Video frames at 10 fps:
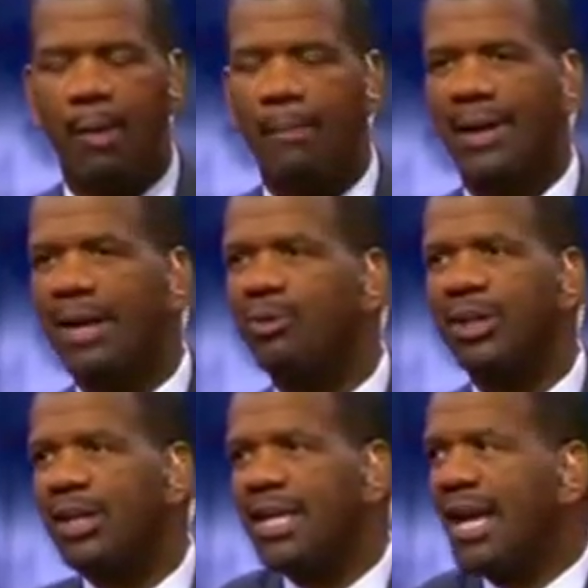but I don't
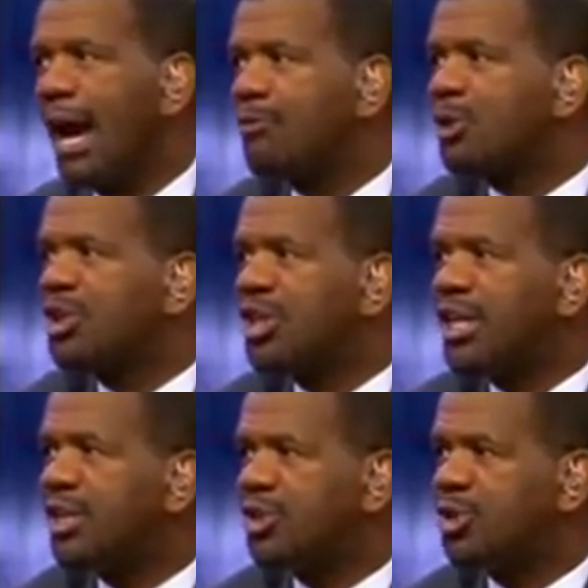think he ever
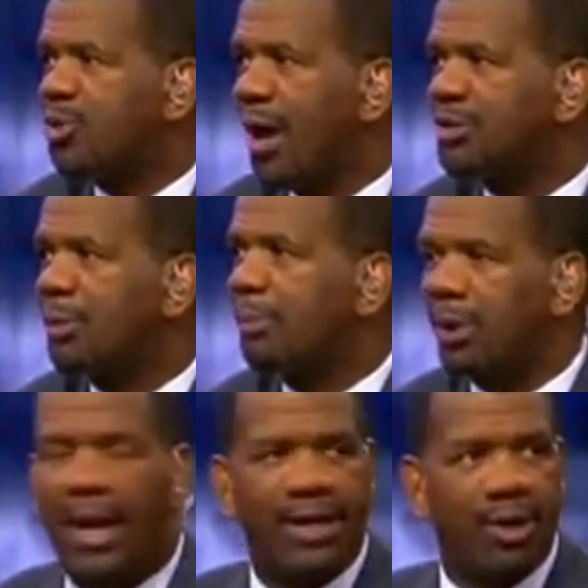cheated you as a
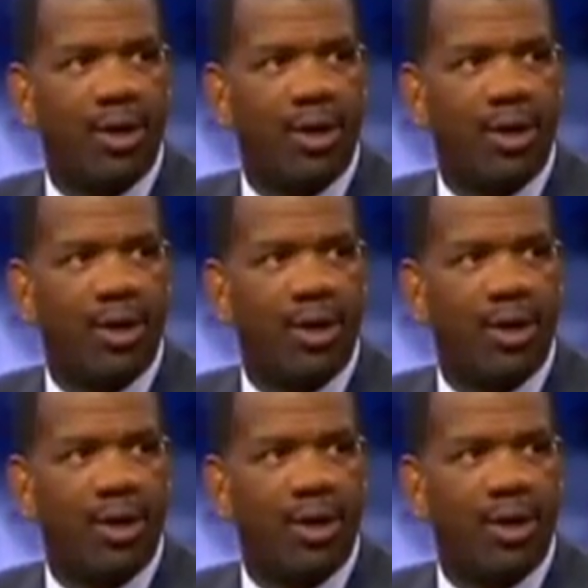player.